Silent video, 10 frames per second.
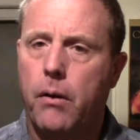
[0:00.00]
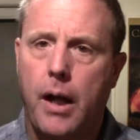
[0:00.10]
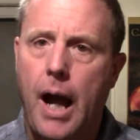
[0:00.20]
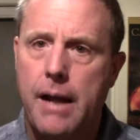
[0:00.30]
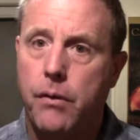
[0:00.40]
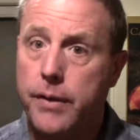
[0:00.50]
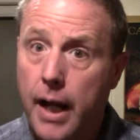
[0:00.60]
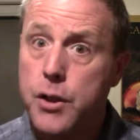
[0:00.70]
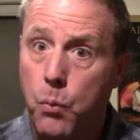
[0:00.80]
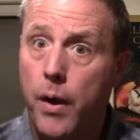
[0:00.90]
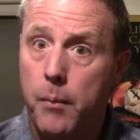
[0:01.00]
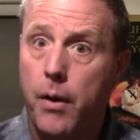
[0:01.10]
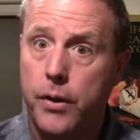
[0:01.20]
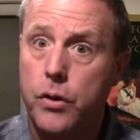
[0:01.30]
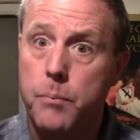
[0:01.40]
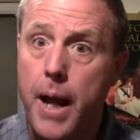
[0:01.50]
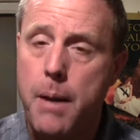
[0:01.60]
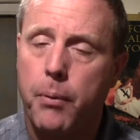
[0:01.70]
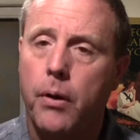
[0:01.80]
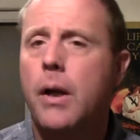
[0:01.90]
archival. I just want them on the good
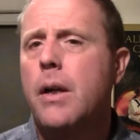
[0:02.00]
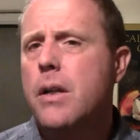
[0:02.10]
paper.